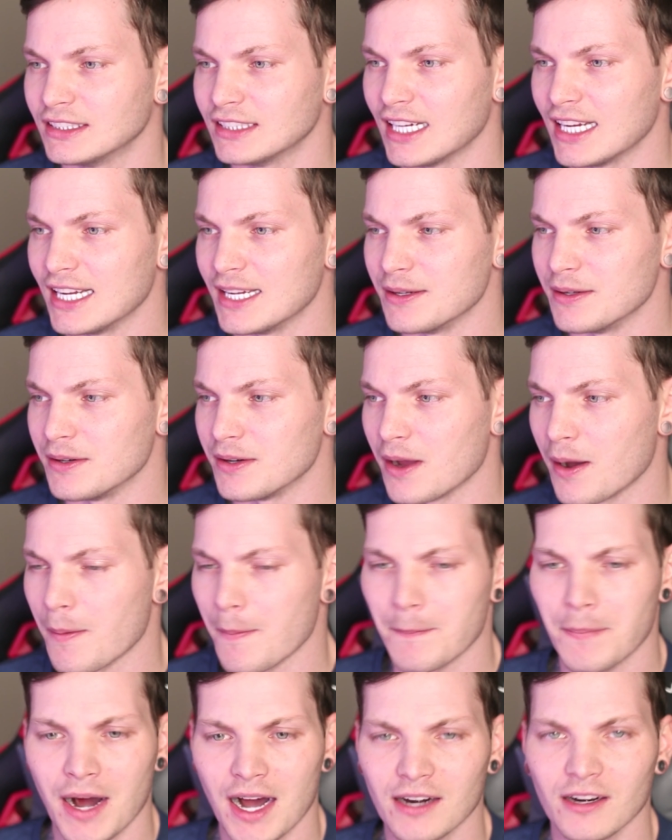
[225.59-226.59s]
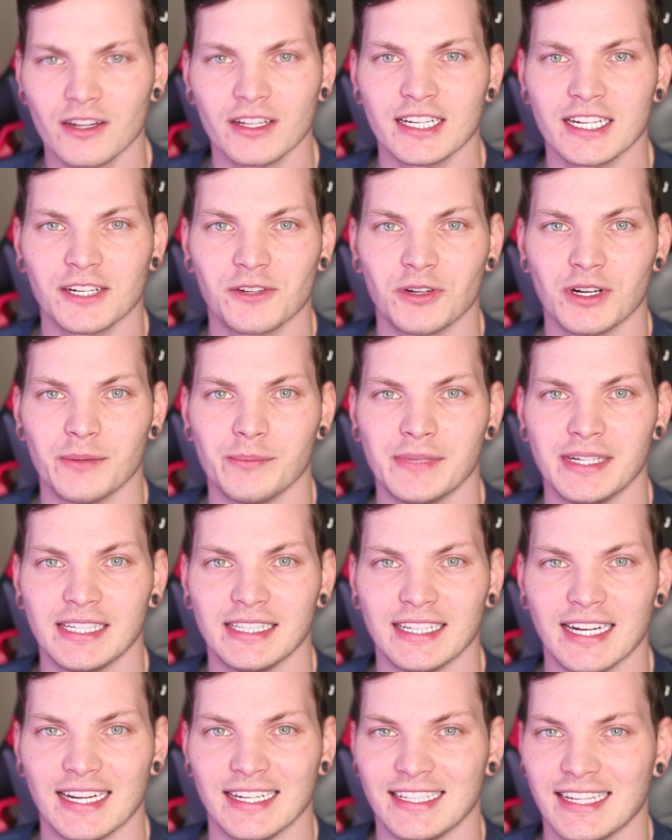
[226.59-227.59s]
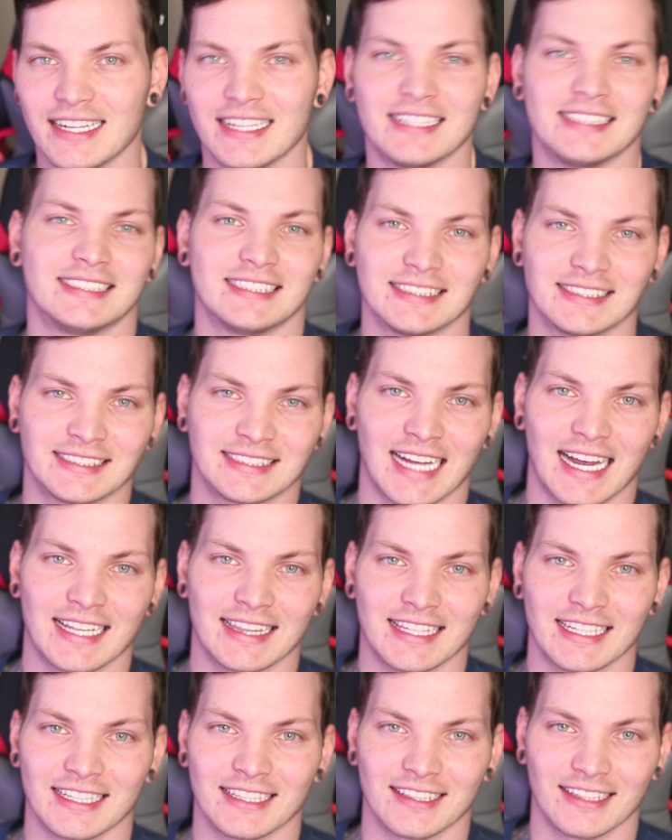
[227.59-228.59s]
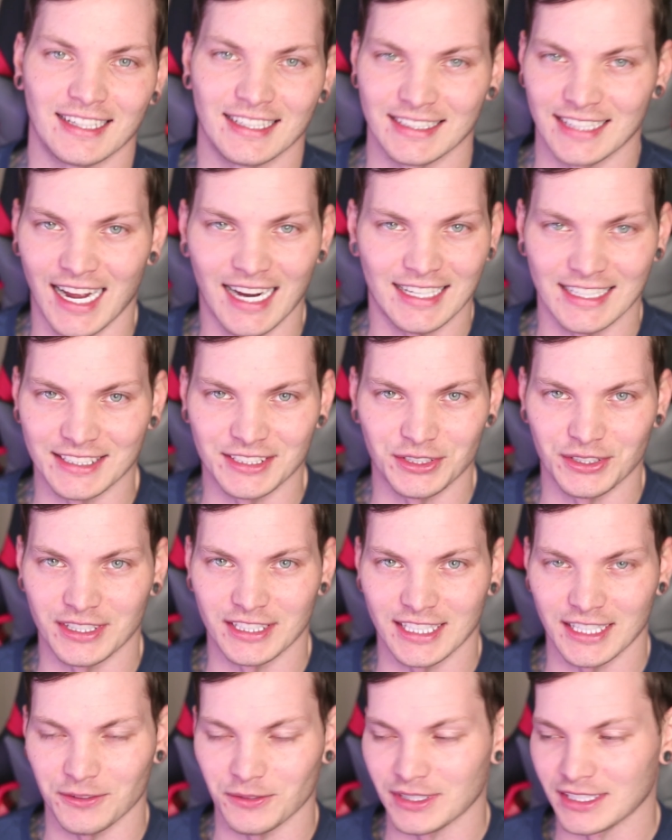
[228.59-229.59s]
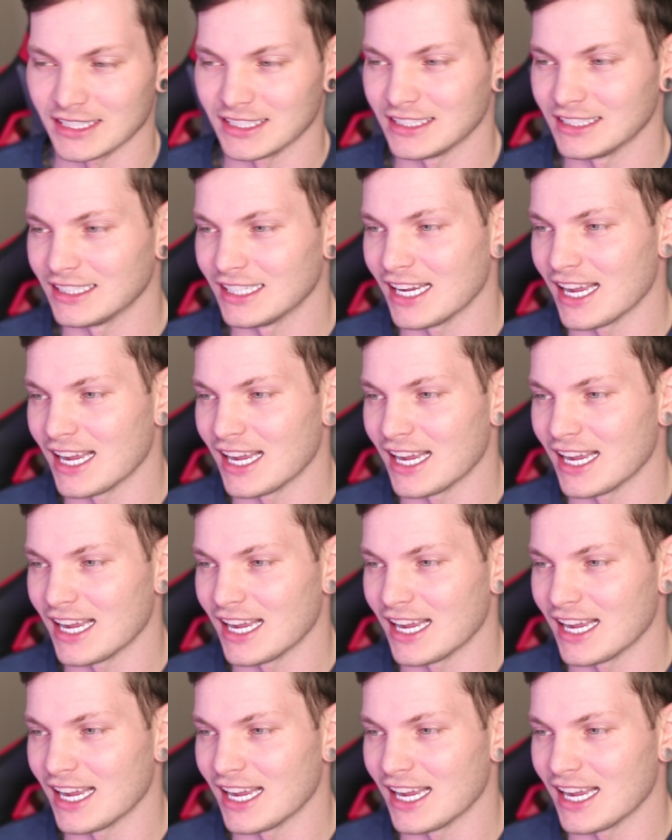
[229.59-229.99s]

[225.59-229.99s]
and bought all the equipment, and then it just sat there and I didn't do anything with it.